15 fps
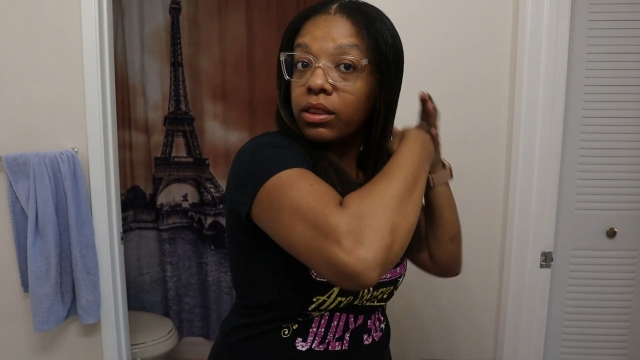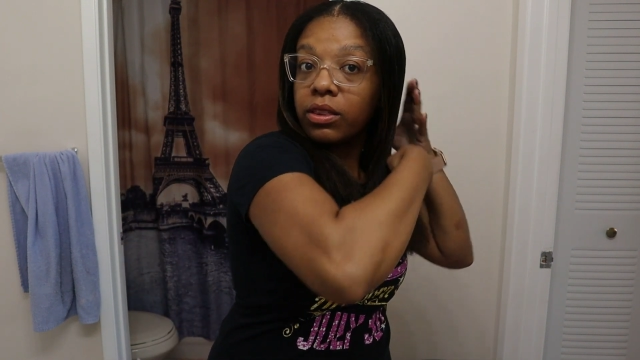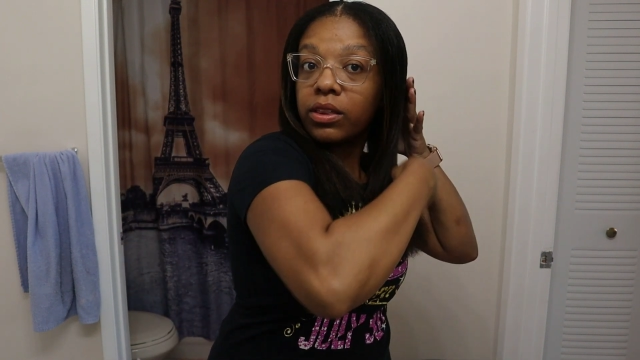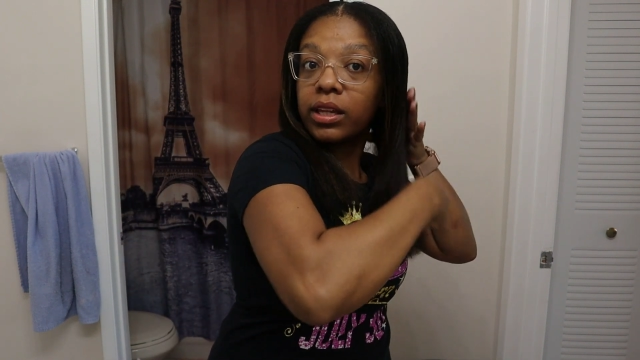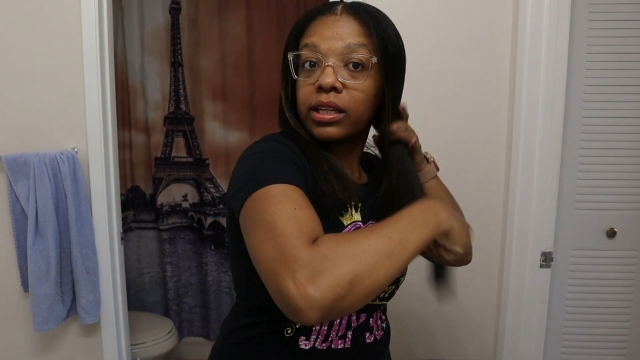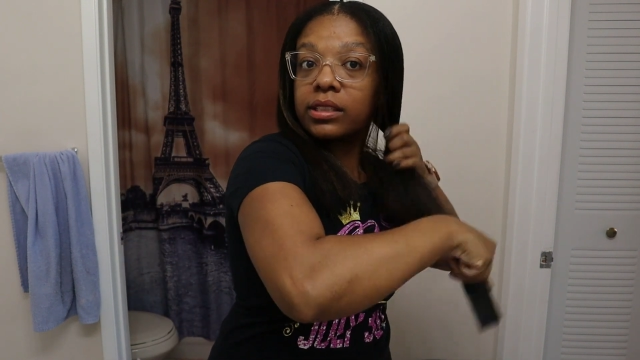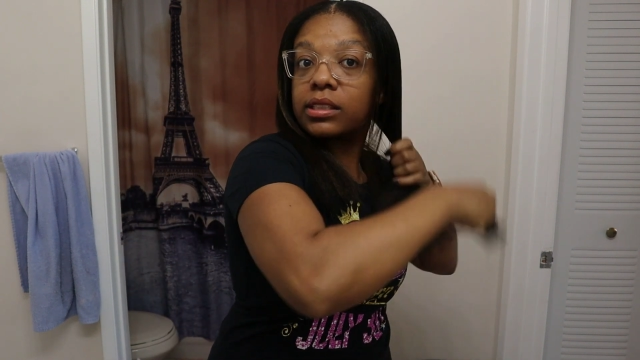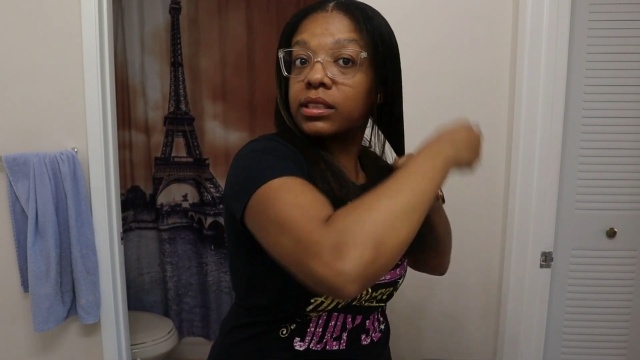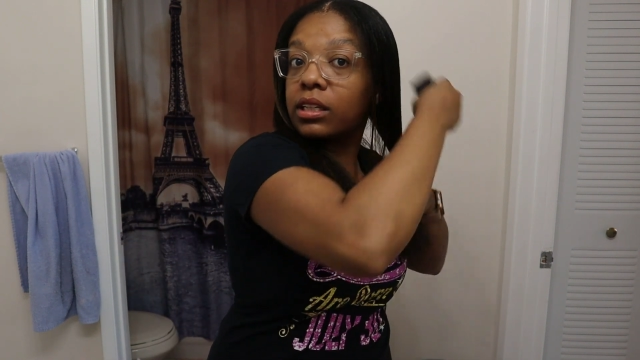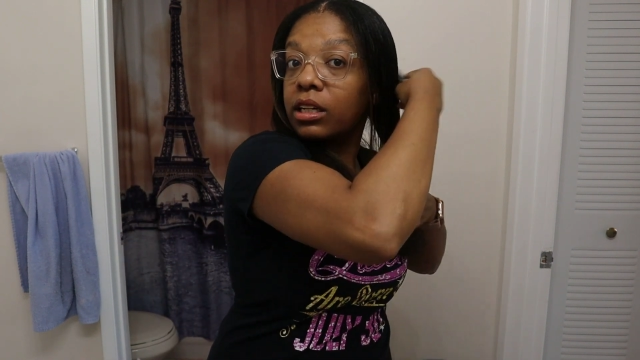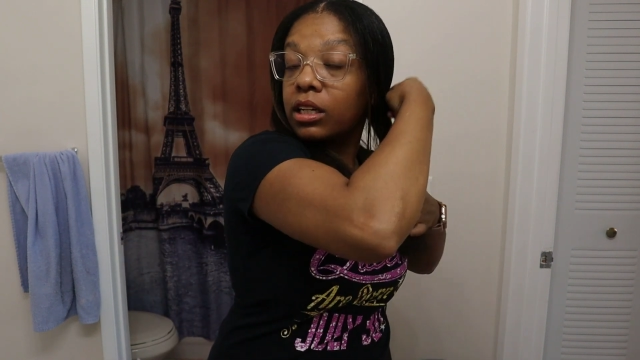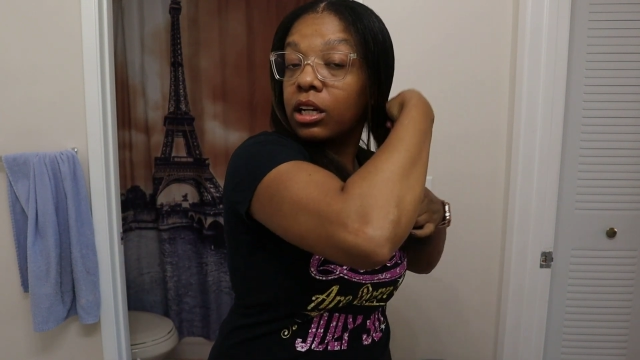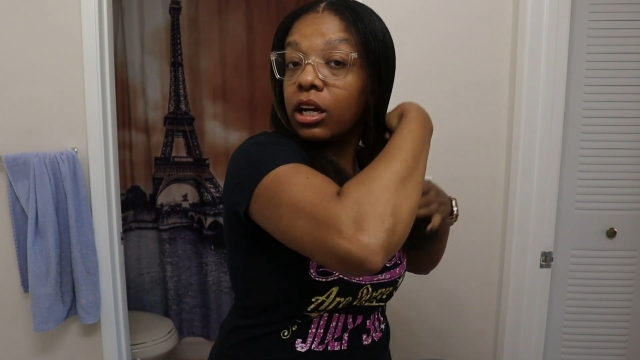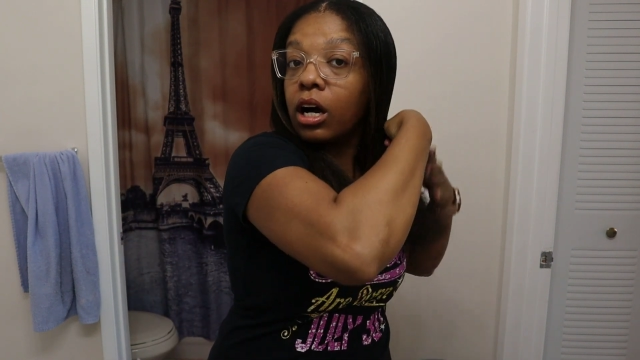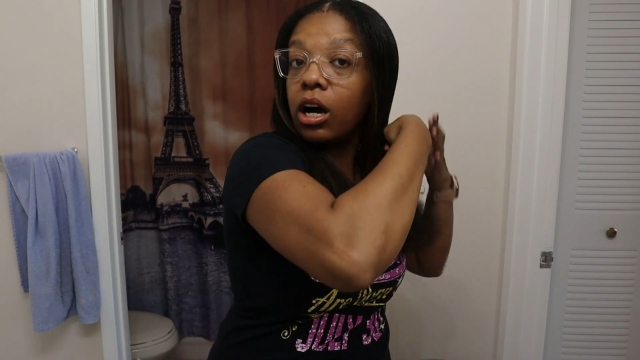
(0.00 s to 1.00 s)
this
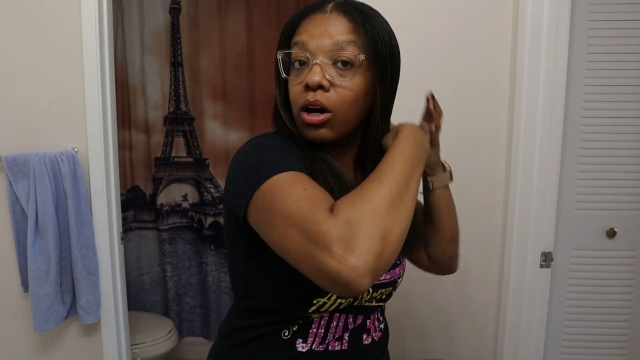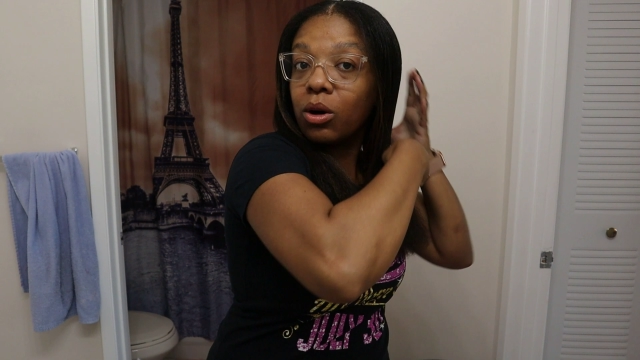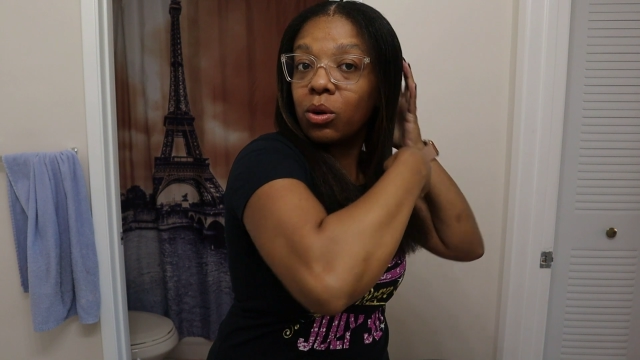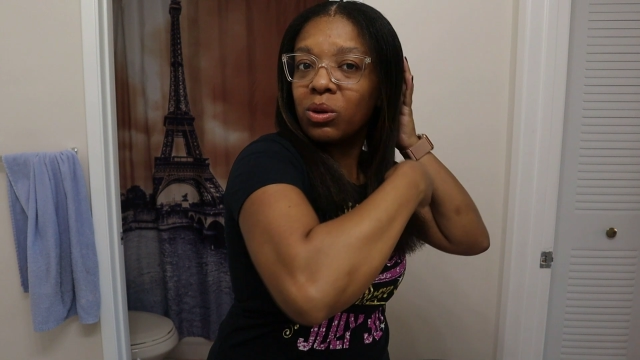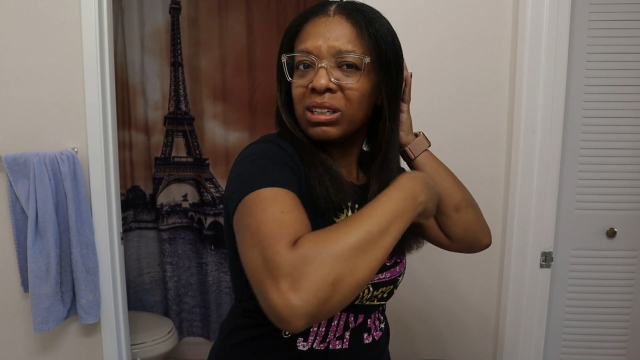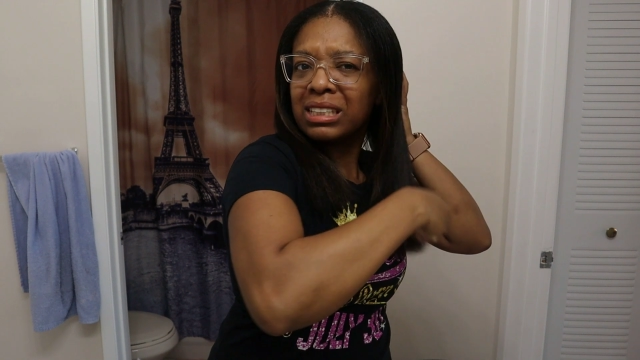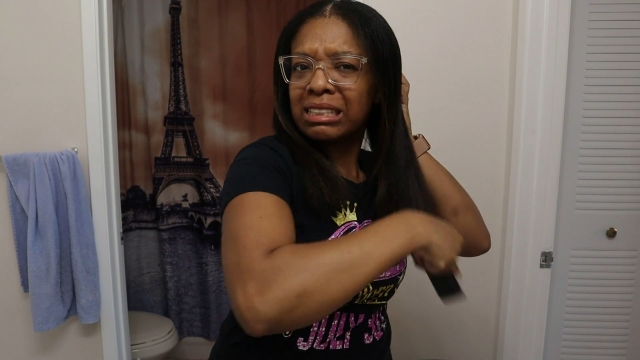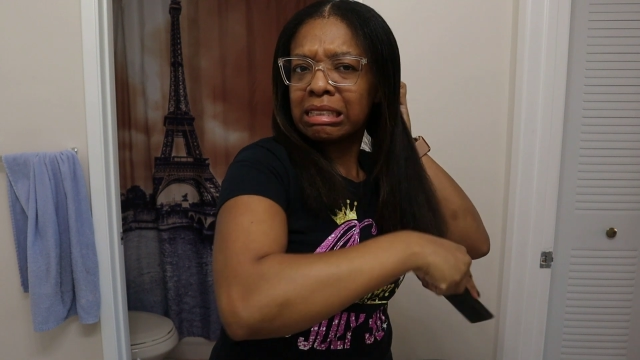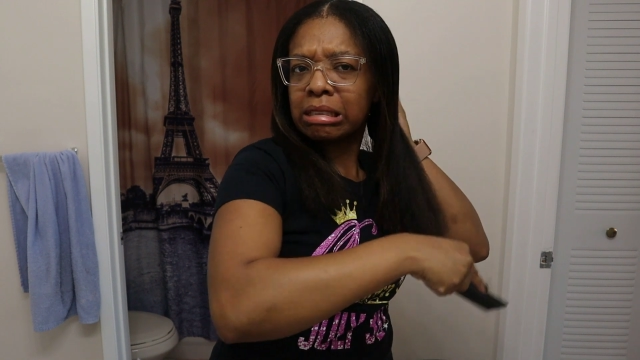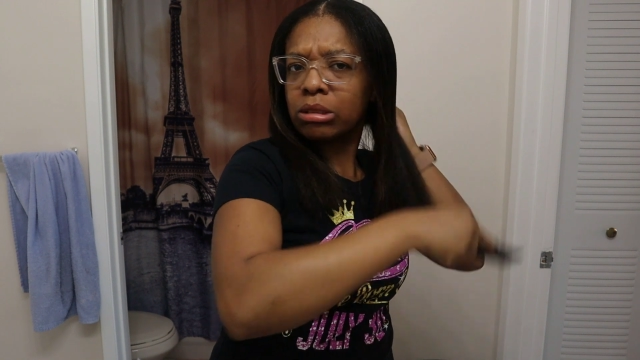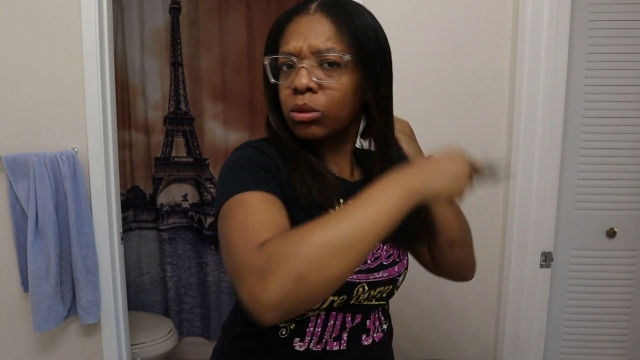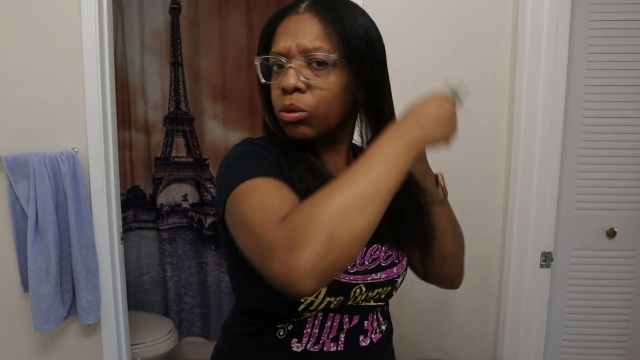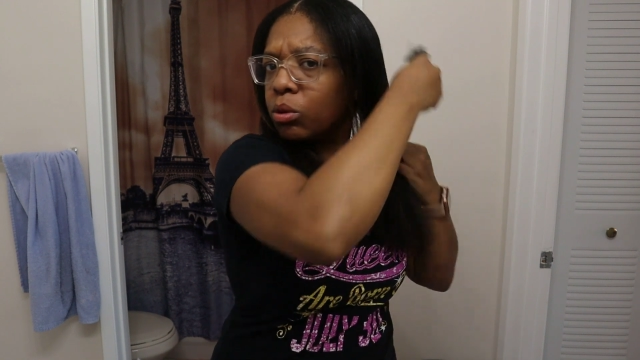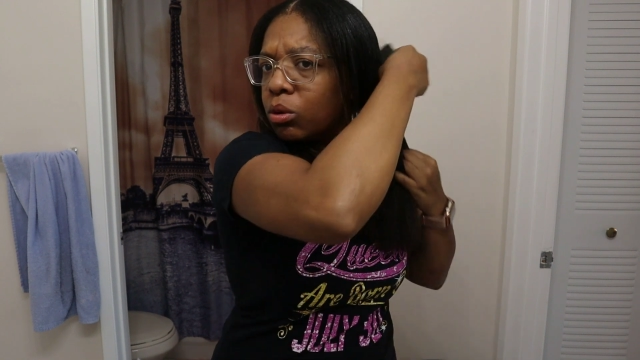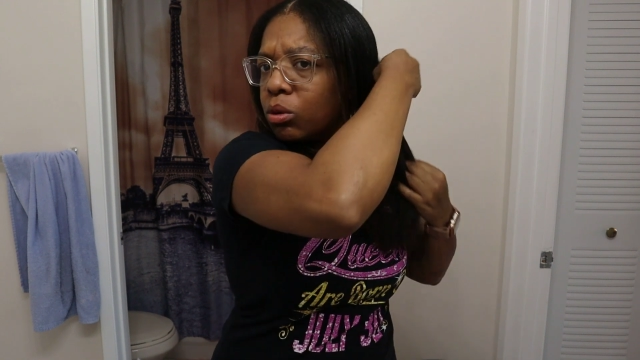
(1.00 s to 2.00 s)
could go.
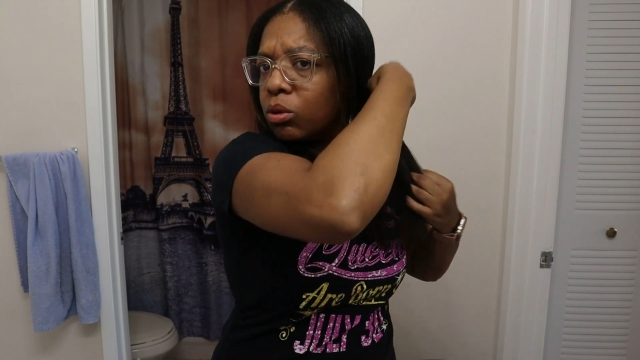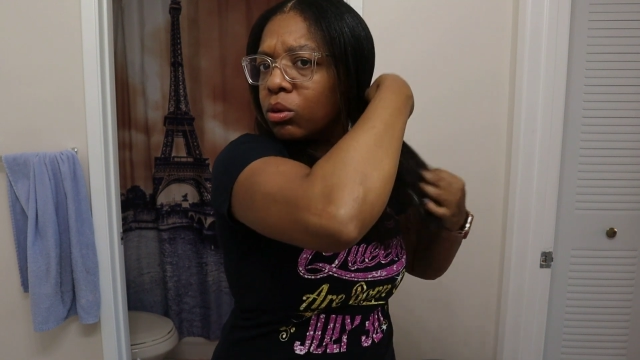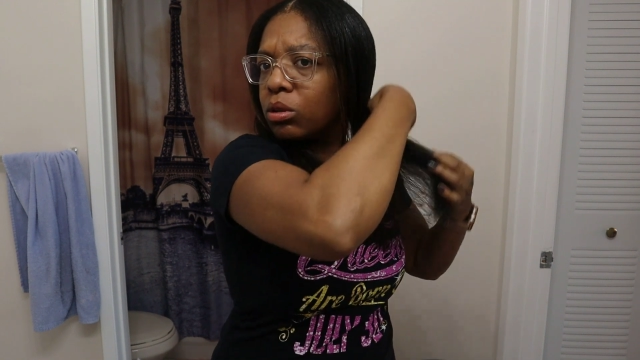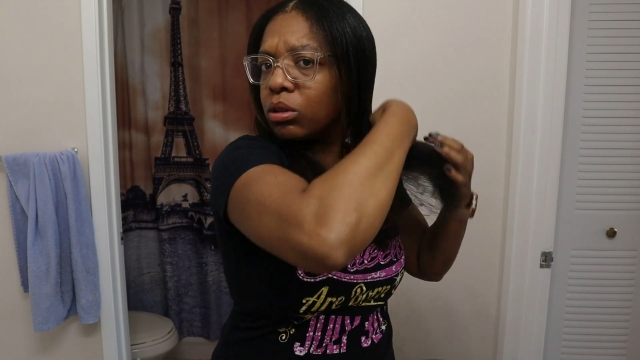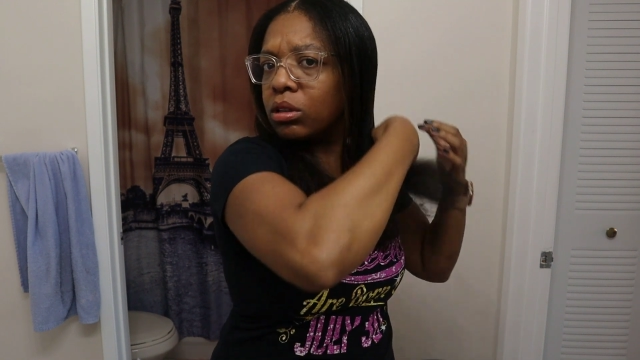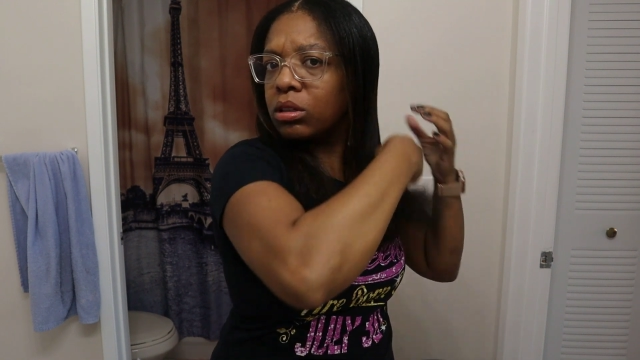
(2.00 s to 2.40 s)
Whew.